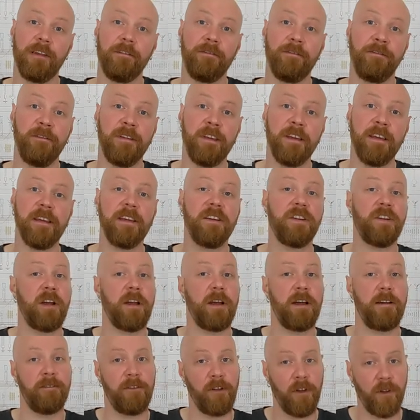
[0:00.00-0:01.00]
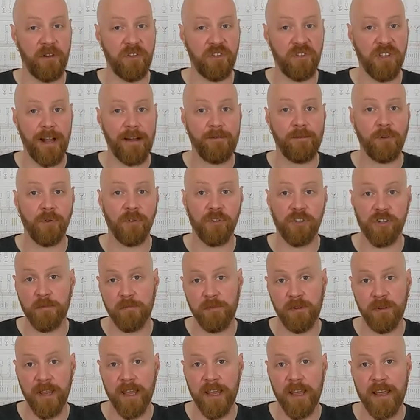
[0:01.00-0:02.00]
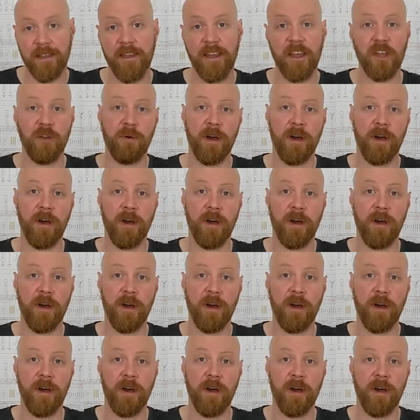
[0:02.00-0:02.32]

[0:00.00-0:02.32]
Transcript: Fils Village Level Chablis that you